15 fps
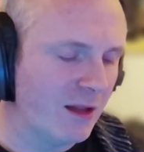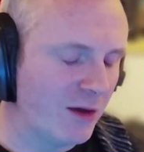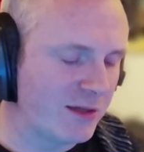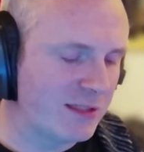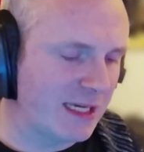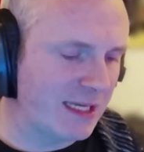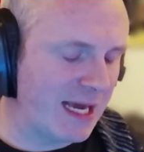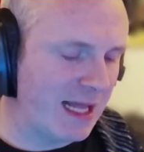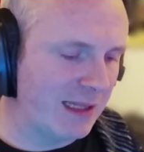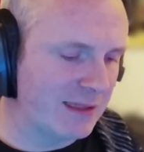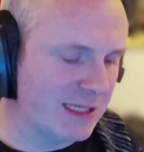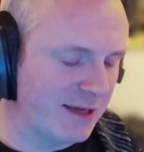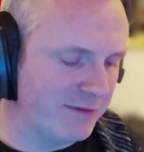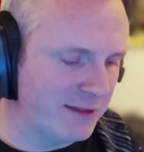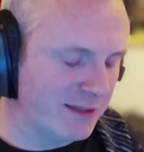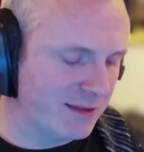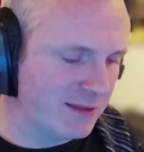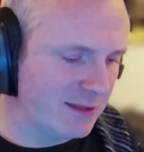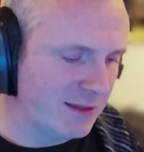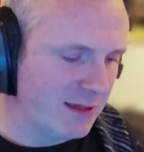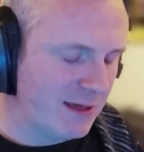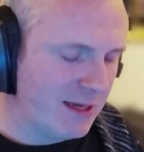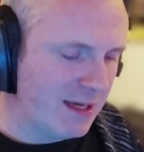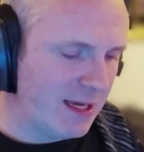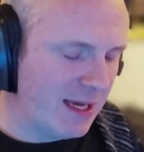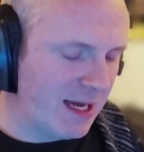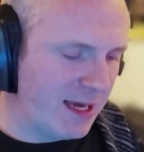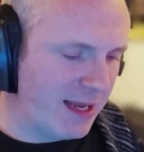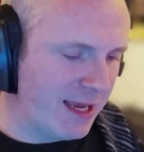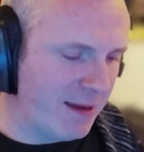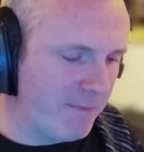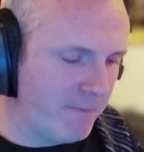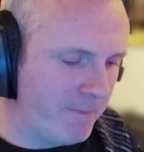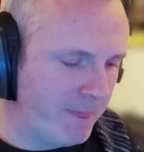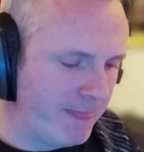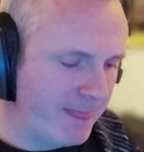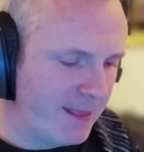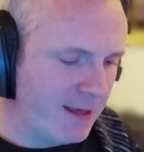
alongside Alex Evans, and